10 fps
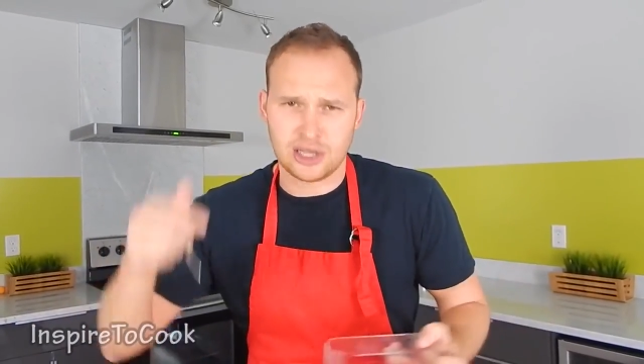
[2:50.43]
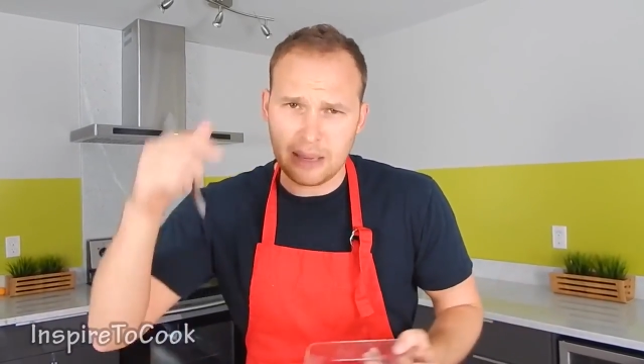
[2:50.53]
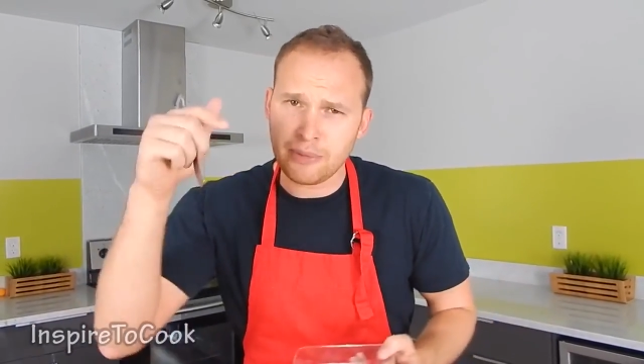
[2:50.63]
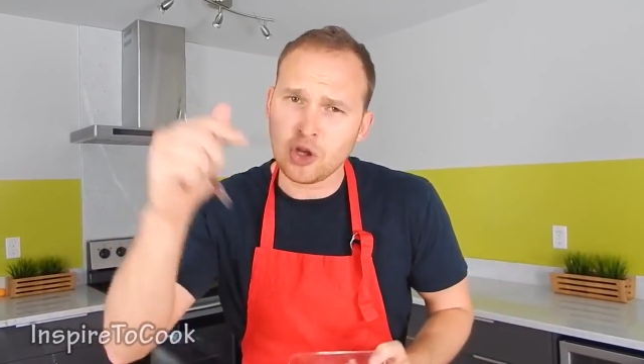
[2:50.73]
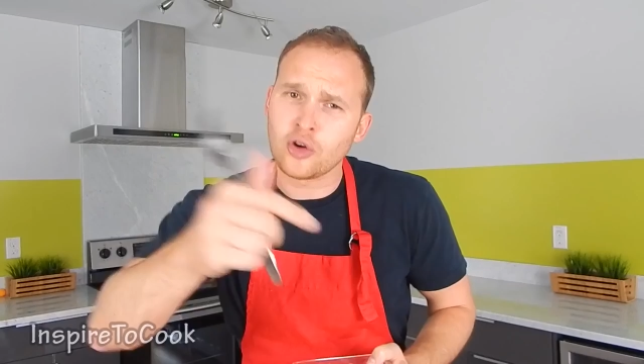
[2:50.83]

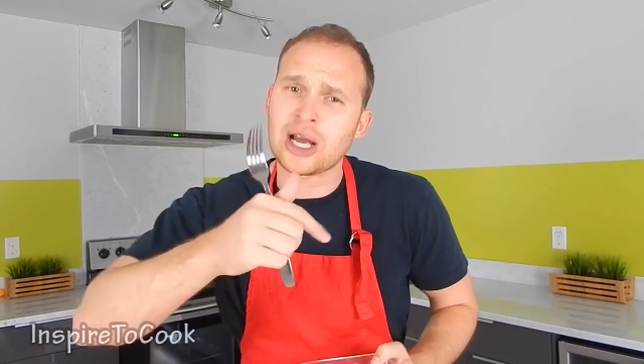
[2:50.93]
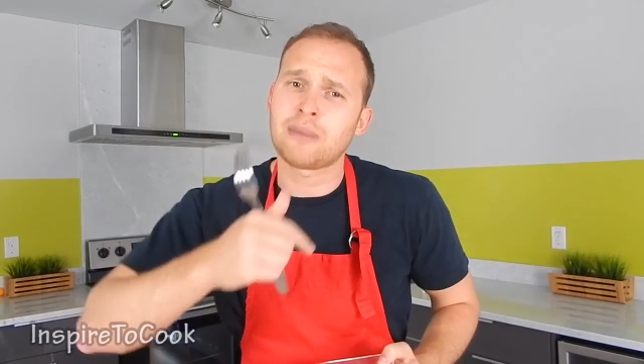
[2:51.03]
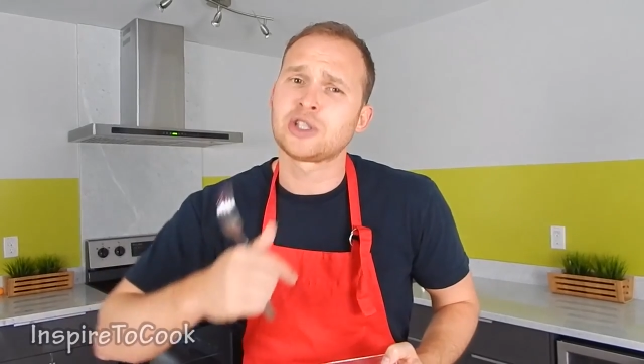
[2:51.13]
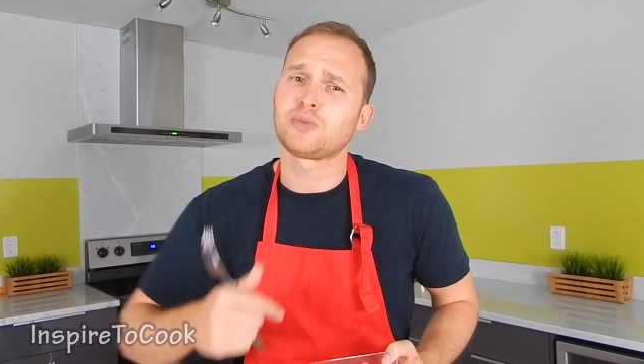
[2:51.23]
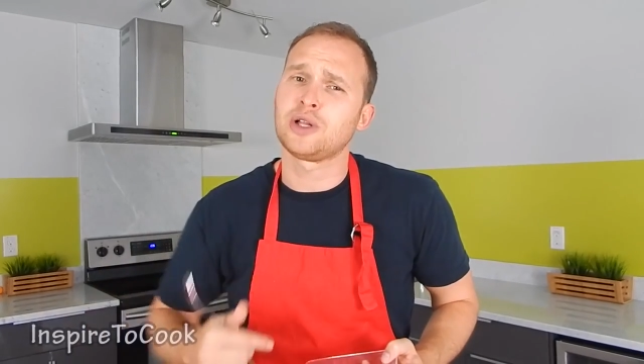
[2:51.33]
Let me know in the
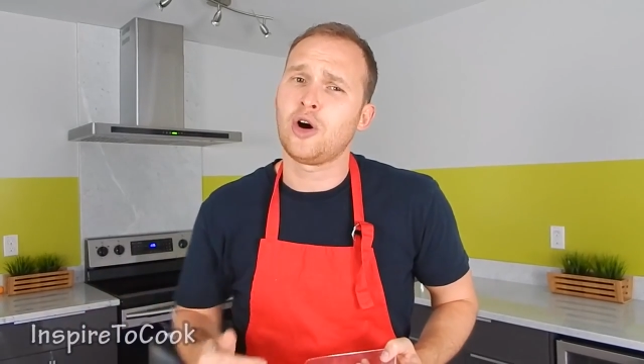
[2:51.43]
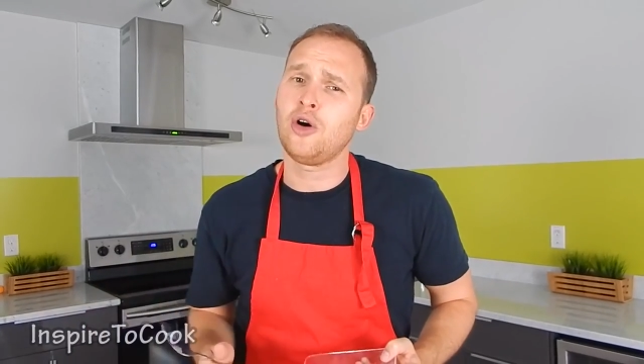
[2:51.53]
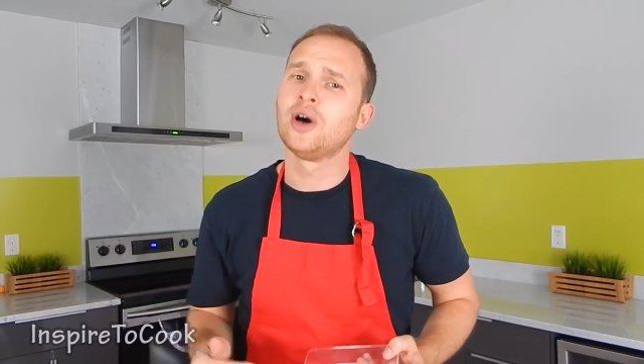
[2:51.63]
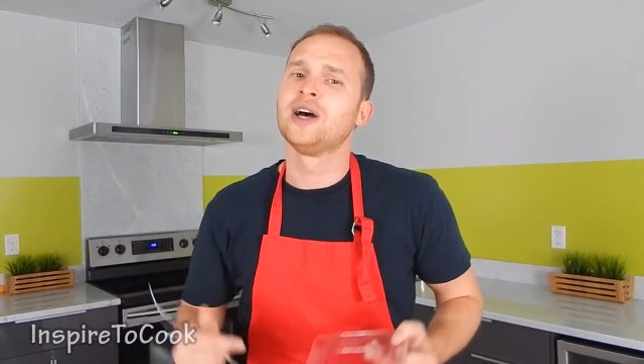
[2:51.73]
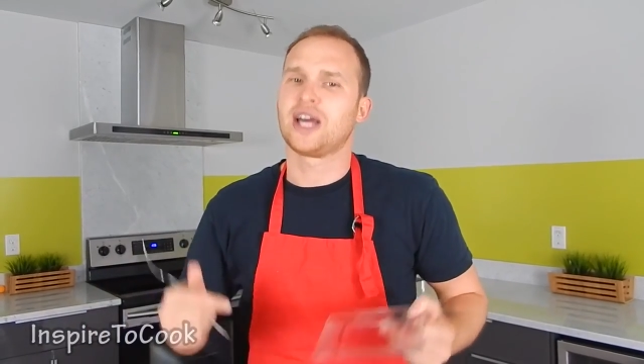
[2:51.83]
comments below,
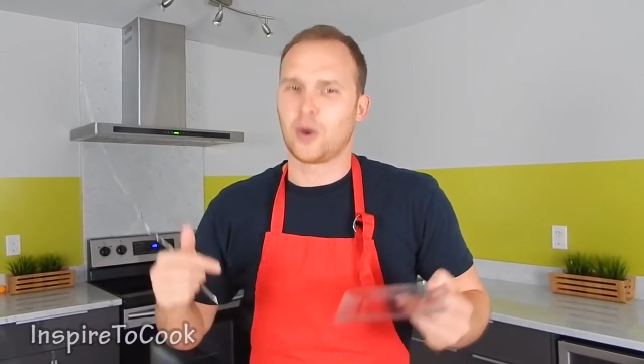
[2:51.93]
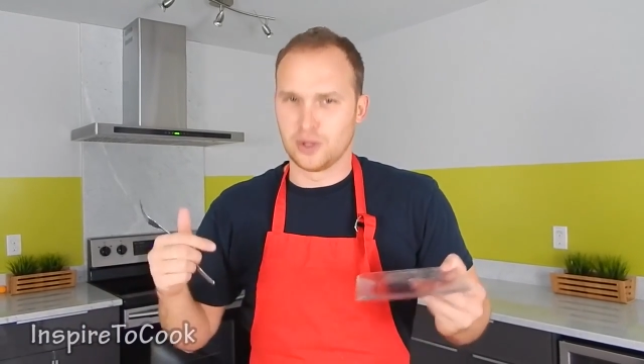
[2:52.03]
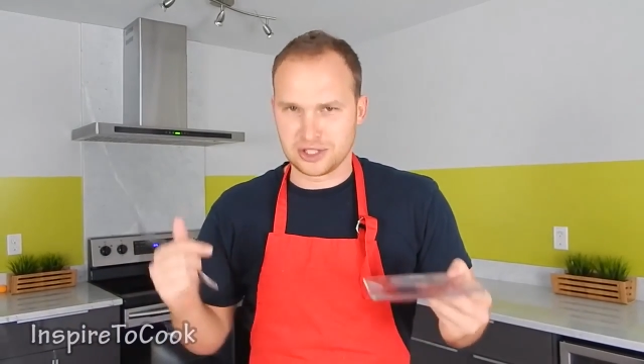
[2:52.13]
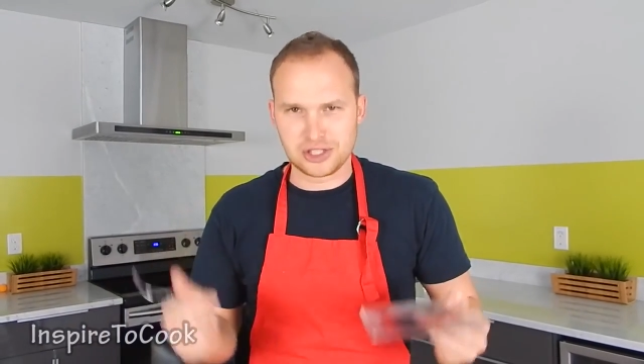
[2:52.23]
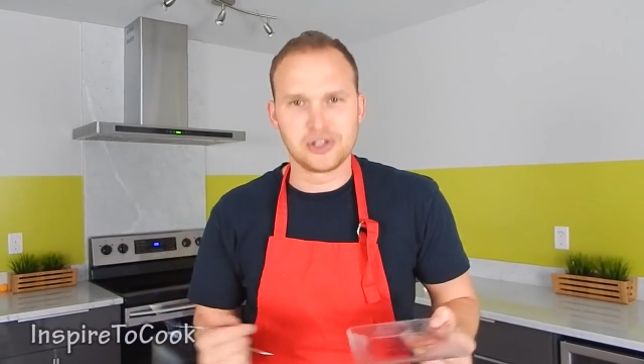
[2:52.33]
and
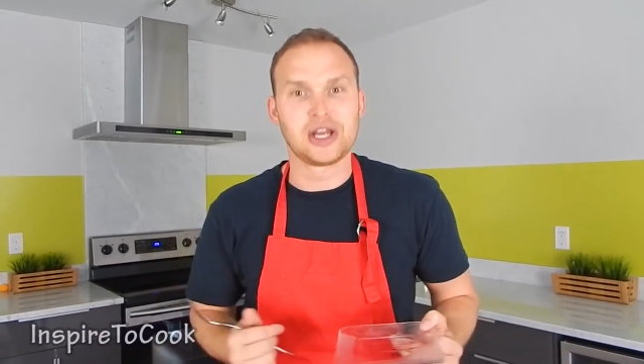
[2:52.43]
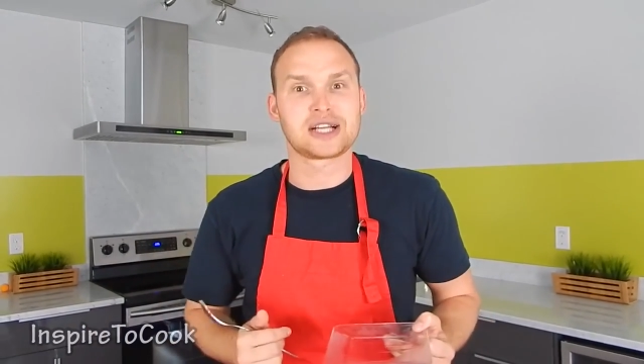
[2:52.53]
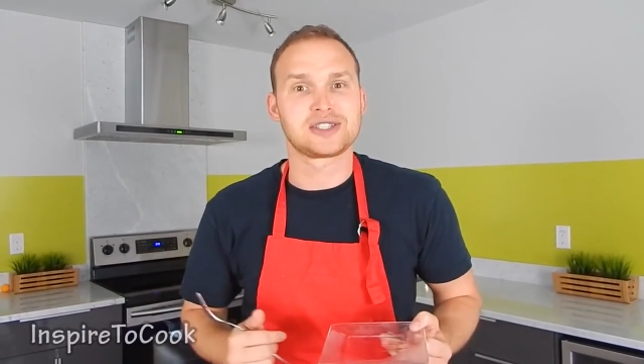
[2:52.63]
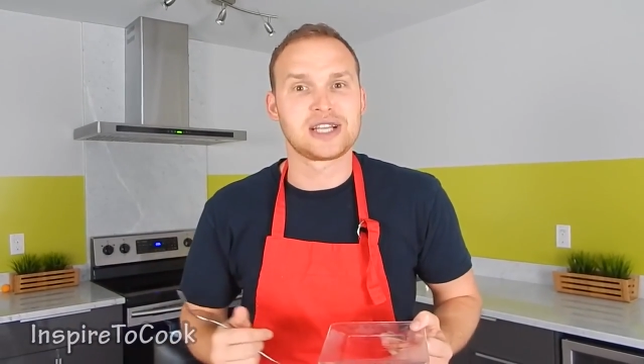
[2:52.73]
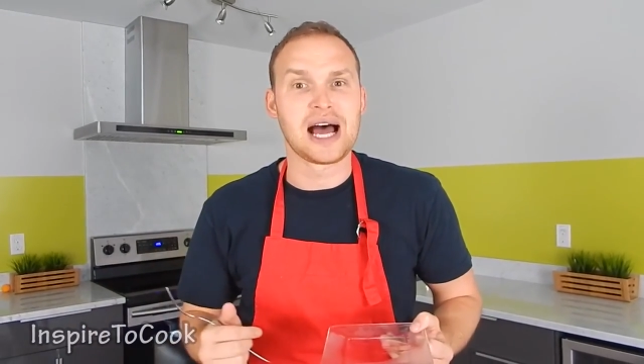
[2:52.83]
we'll see you
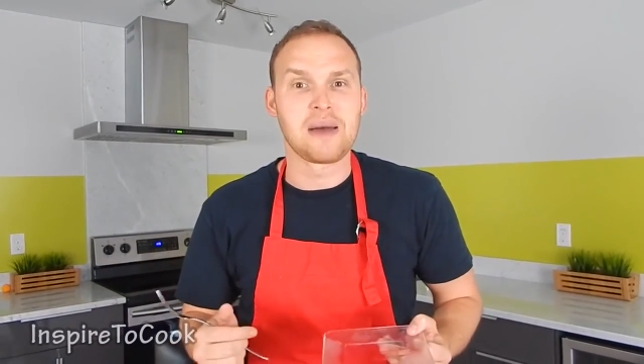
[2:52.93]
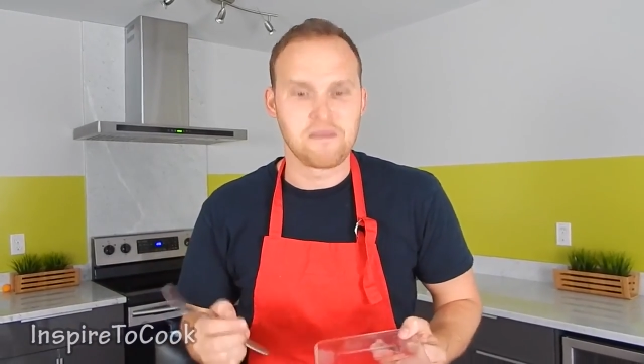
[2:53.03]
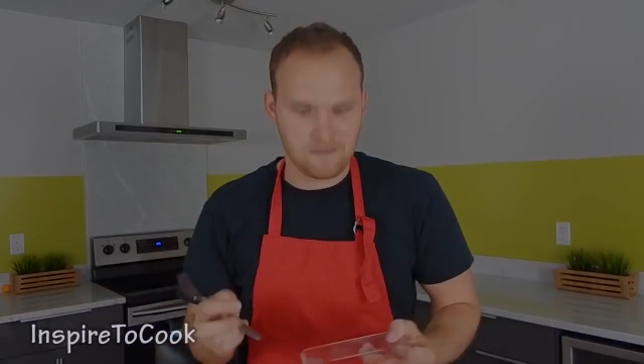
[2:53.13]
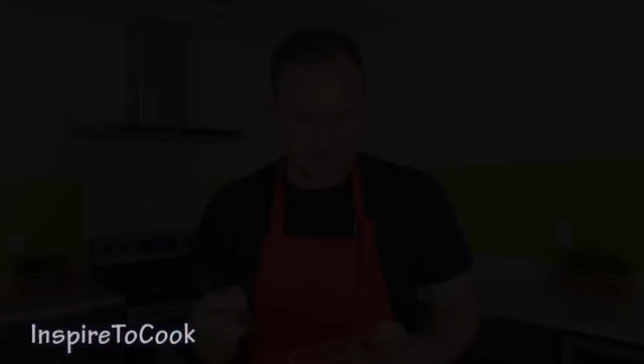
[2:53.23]
next time.